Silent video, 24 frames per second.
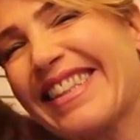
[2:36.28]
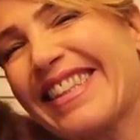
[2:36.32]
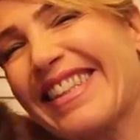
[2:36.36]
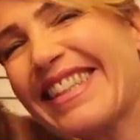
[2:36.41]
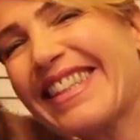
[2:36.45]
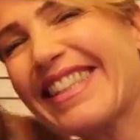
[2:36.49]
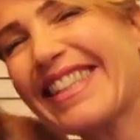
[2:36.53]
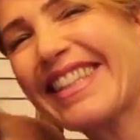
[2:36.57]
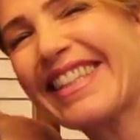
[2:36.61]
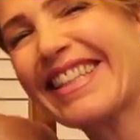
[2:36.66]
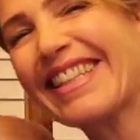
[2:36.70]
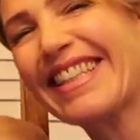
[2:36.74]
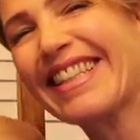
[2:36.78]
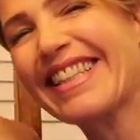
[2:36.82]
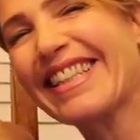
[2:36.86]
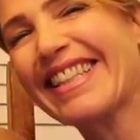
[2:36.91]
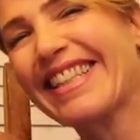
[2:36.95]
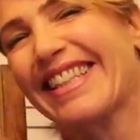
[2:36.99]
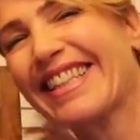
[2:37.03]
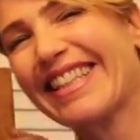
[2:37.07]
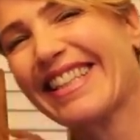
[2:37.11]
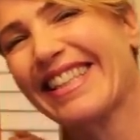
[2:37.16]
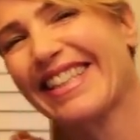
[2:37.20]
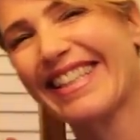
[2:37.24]

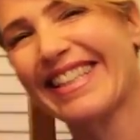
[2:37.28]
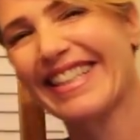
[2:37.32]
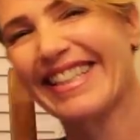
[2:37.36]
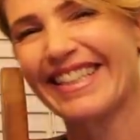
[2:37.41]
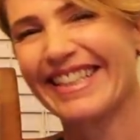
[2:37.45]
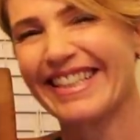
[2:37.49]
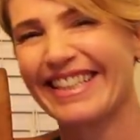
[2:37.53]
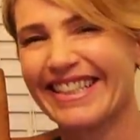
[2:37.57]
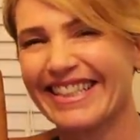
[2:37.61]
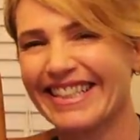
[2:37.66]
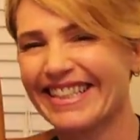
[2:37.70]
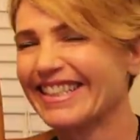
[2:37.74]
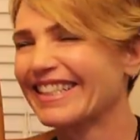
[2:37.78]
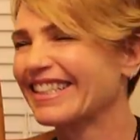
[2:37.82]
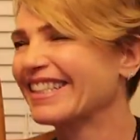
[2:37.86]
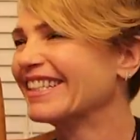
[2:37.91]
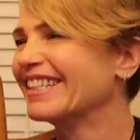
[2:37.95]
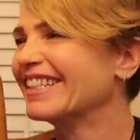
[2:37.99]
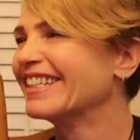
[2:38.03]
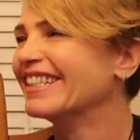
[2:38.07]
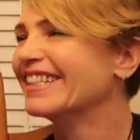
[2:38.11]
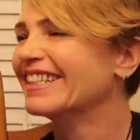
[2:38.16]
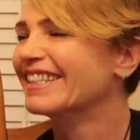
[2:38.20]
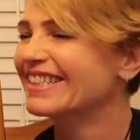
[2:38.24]

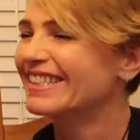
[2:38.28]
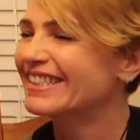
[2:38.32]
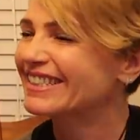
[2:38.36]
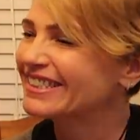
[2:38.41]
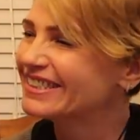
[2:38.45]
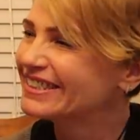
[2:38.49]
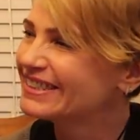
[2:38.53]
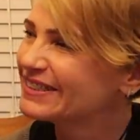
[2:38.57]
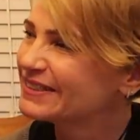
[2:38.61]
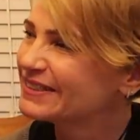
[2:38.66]
The person shown says nothing.